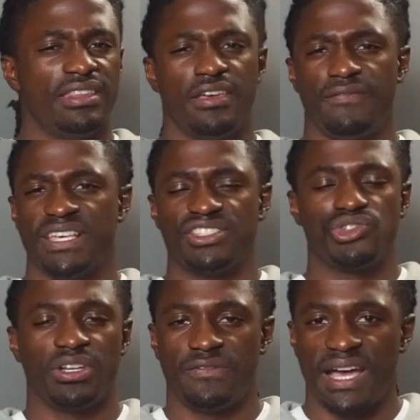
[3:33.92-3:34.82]
they
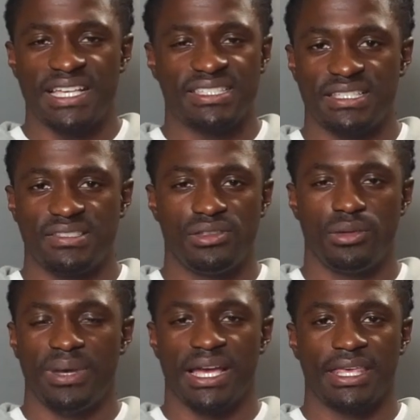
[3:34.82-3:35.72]
invest twenty-five cents
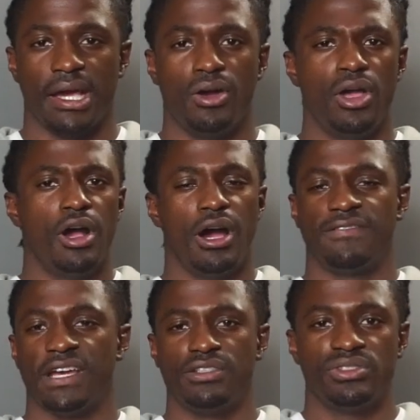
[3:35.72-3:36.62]
into my account. Or
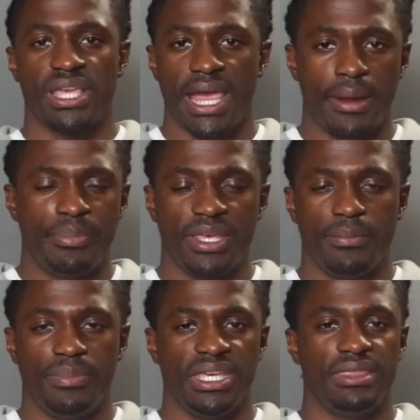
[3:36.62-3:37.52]
if I use
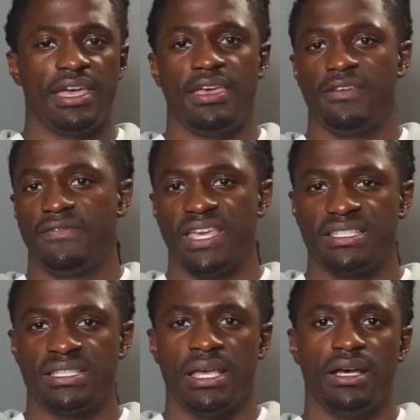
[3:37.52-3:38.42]
Airbnb, they
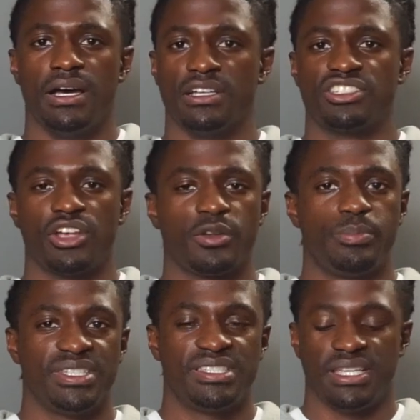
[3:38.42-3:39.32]
invest Uh, certain
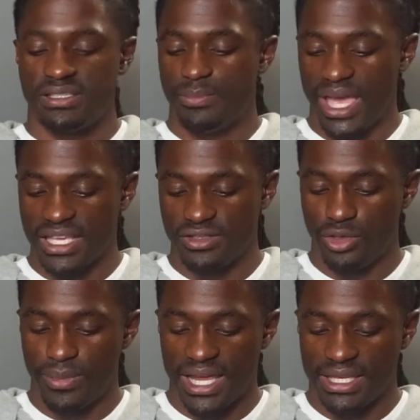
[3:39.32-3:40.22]
percents back
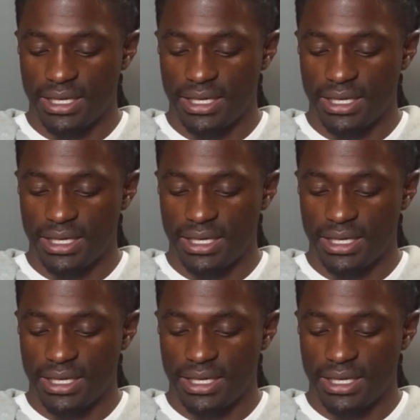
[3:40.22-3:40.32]
into my